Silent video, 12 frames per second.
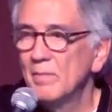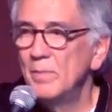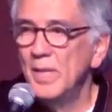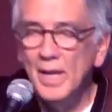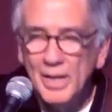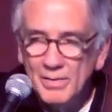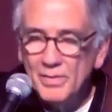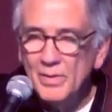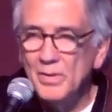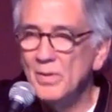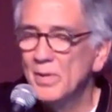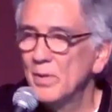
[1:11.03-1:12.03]

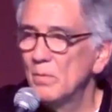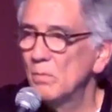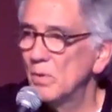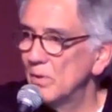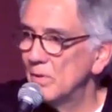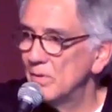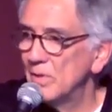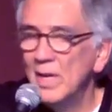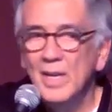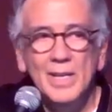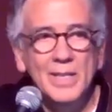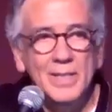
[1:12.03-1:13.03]
behavior, words.
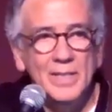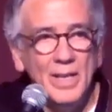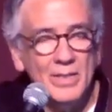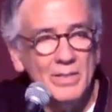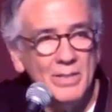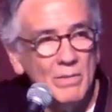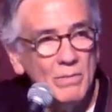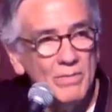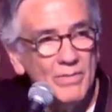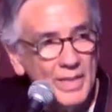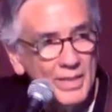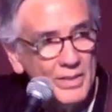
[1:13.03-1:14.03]
He did not seek
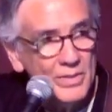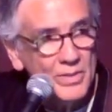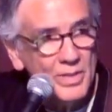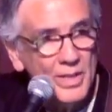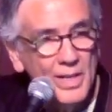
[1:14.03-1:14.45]
revenge.